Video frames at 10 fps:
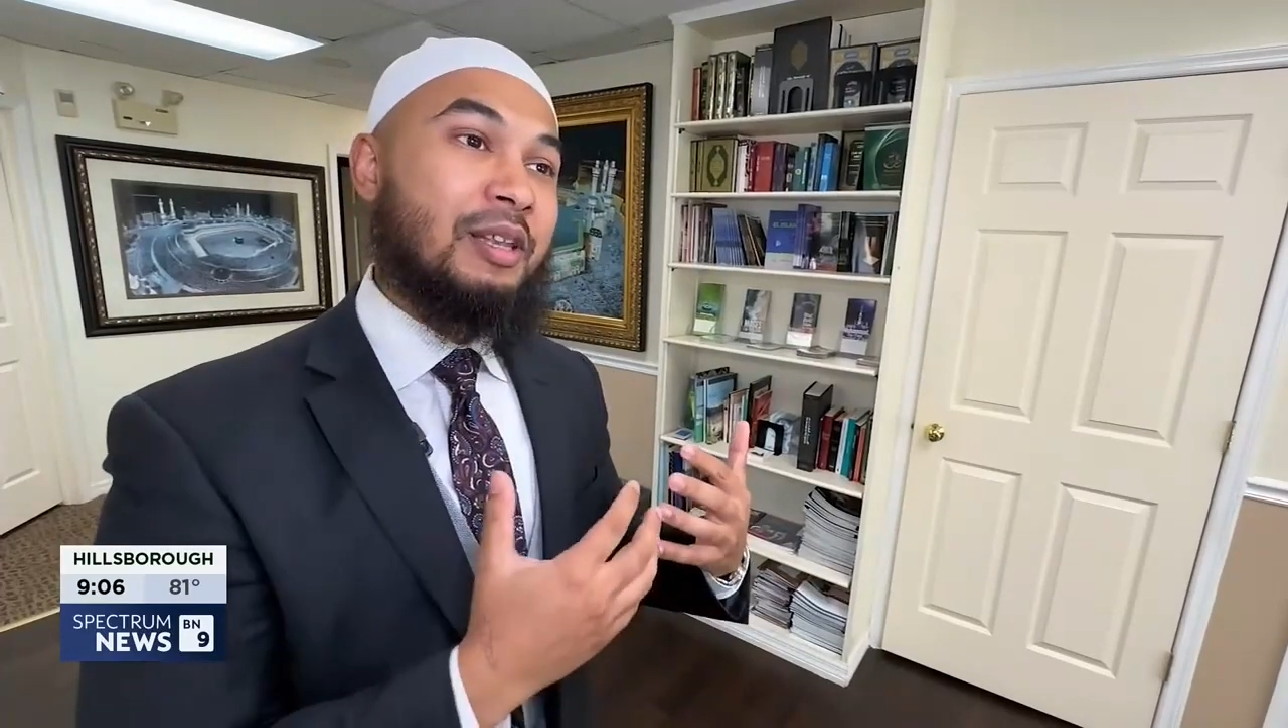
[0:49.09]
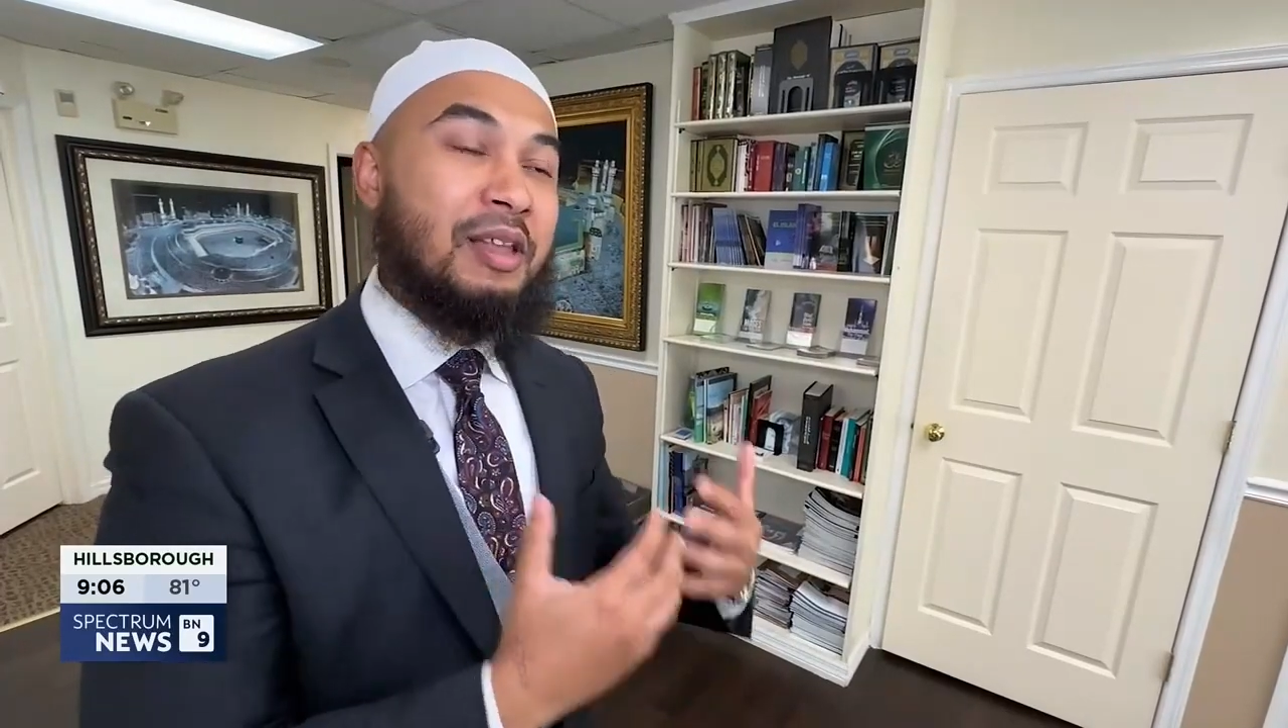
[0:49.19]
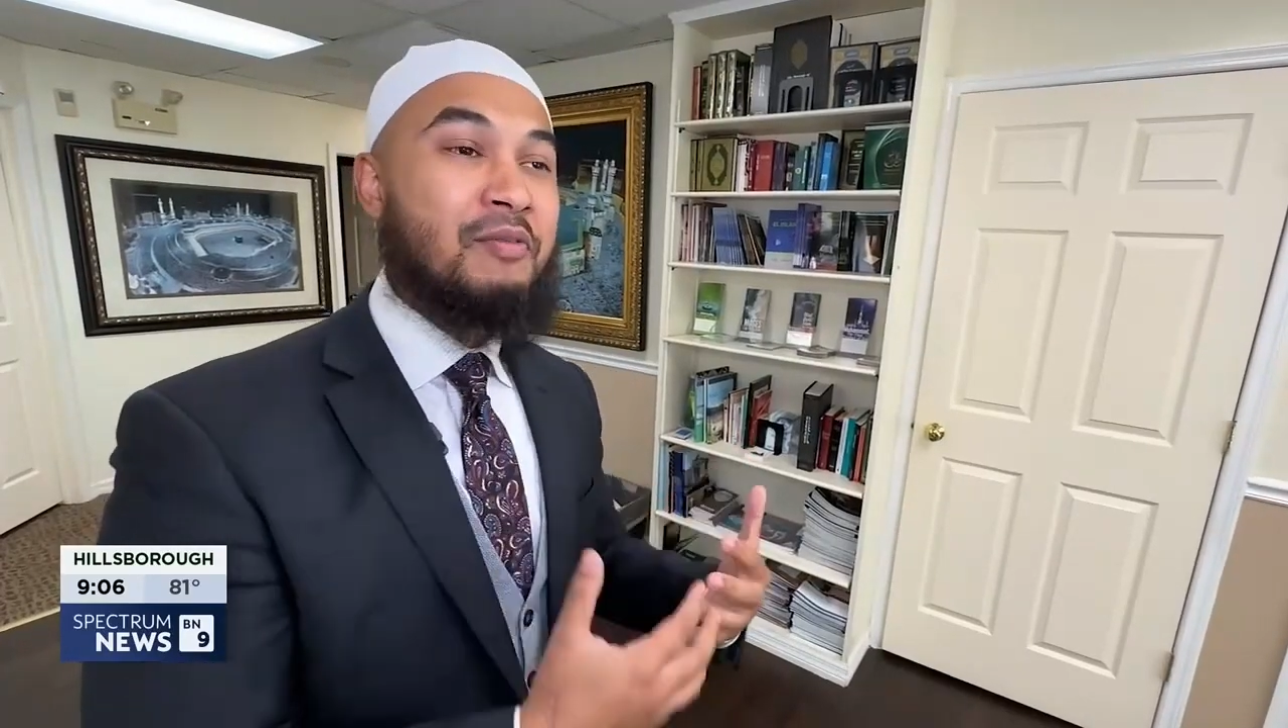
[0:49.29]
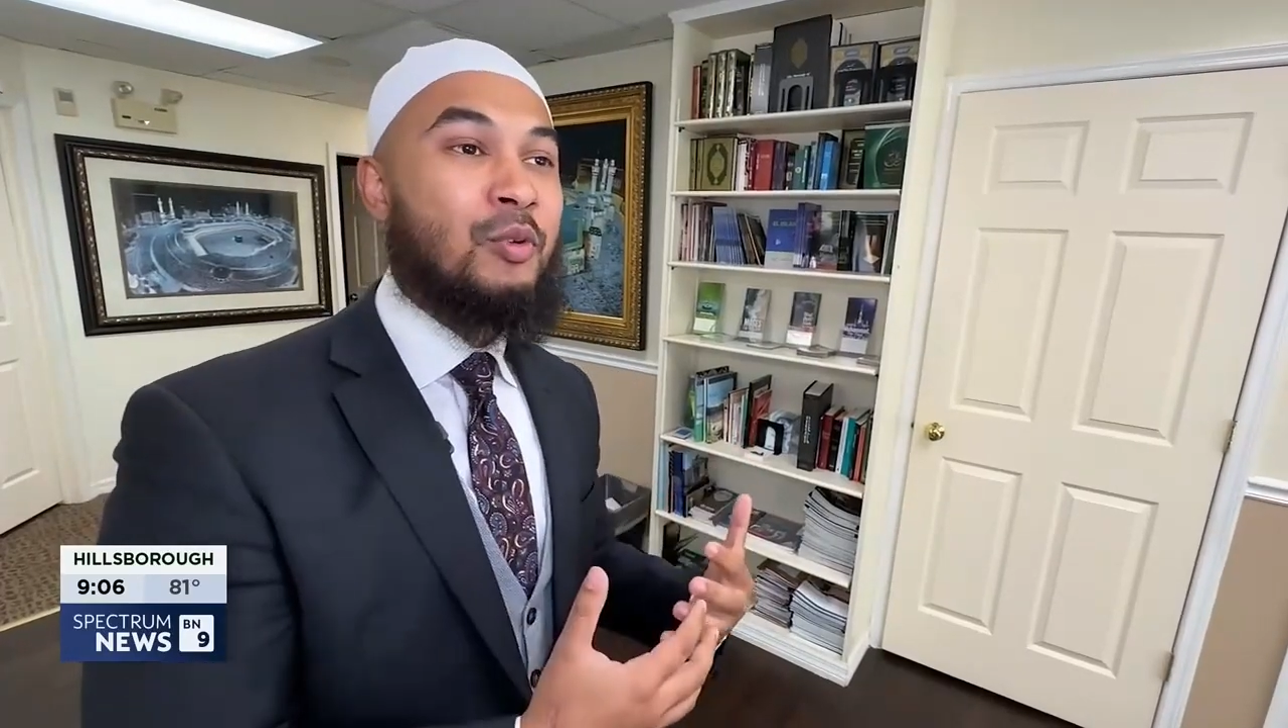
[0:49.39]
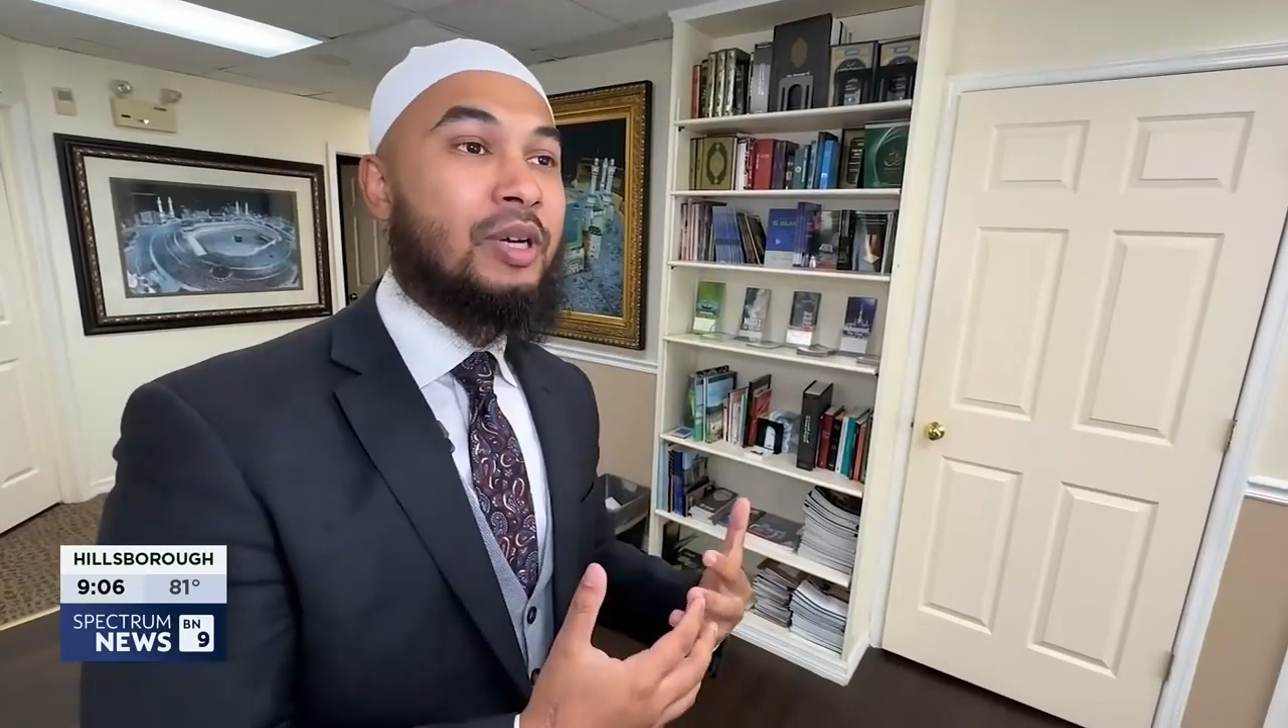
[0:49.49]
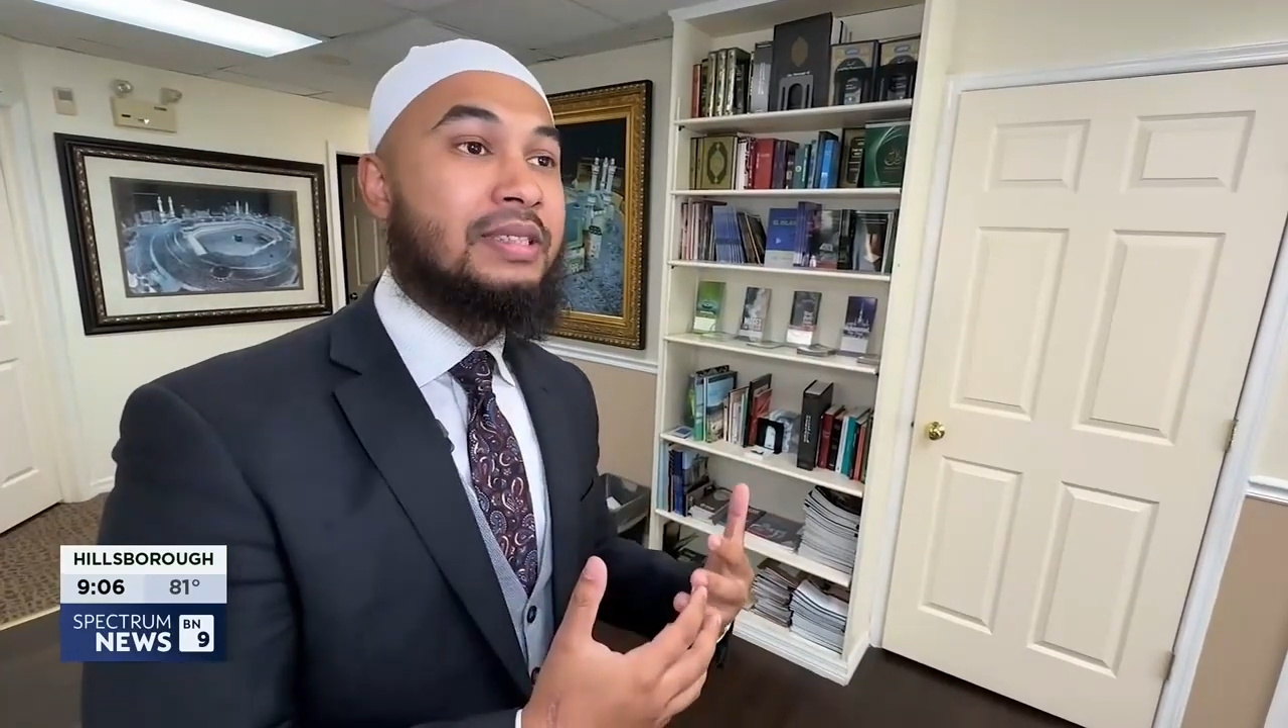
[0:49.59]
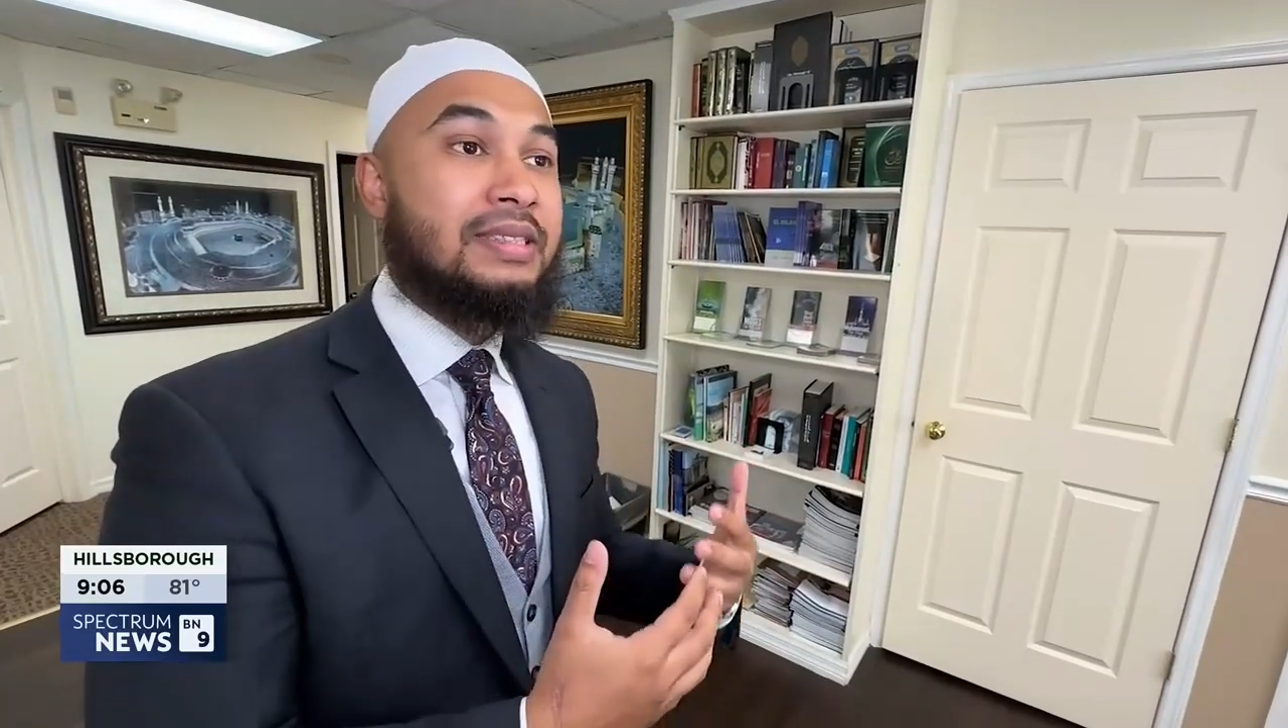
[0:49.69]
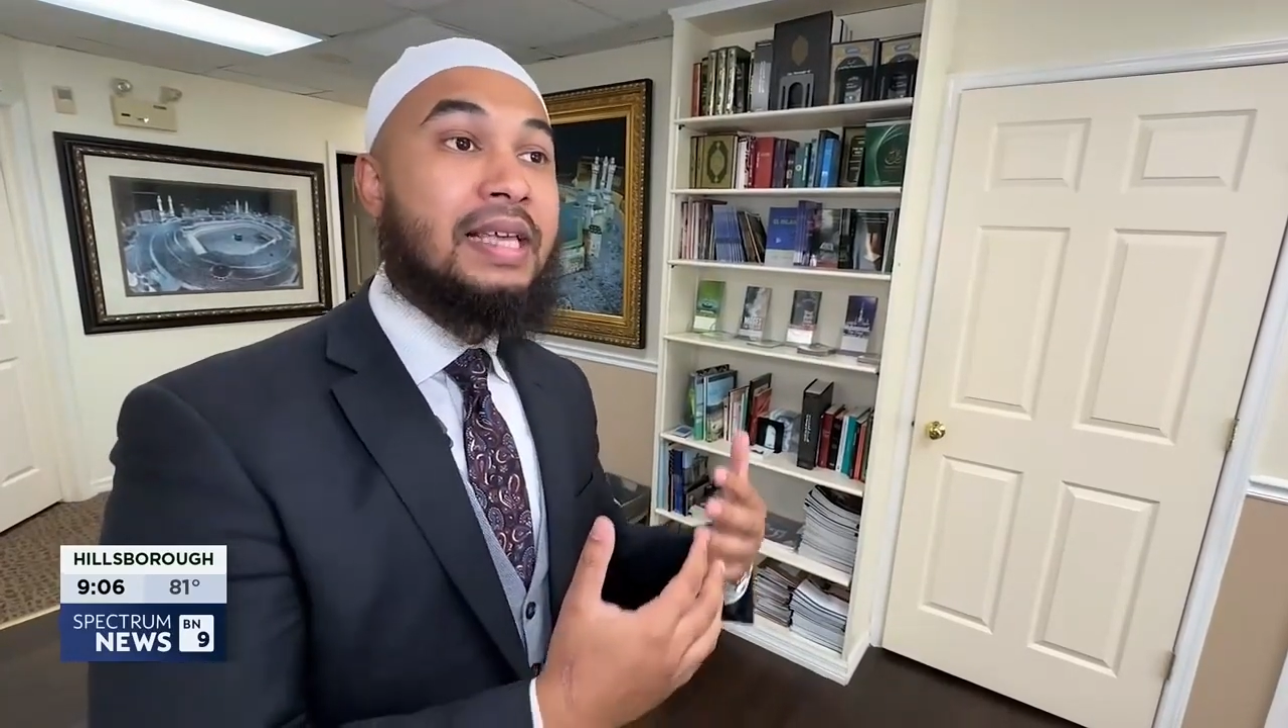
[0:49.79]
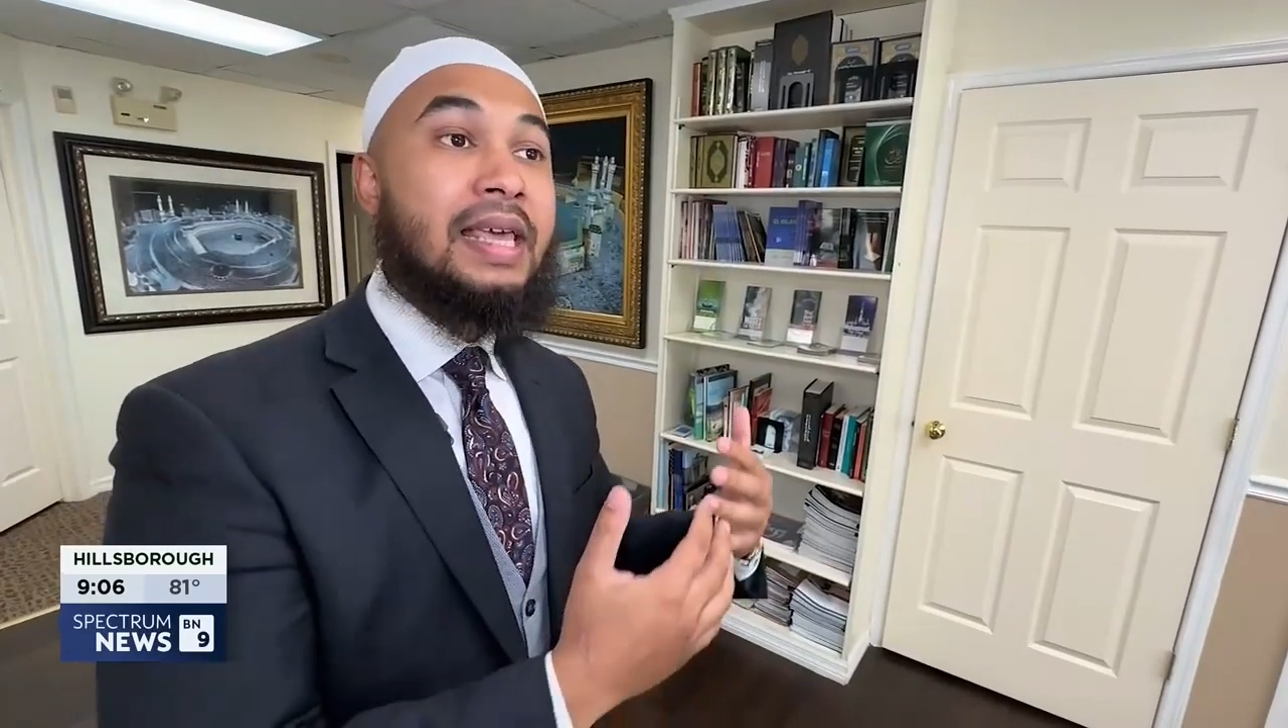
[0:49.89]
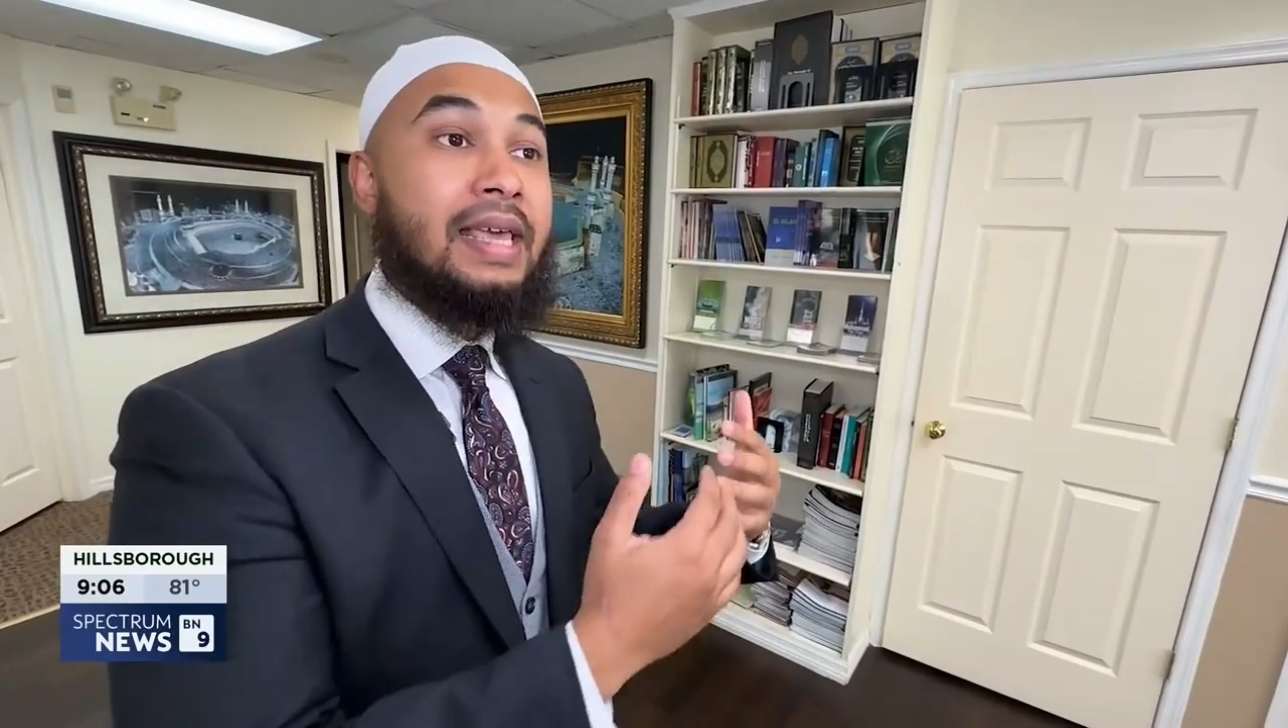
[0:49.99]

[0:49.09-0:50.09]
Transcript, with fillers: loved ones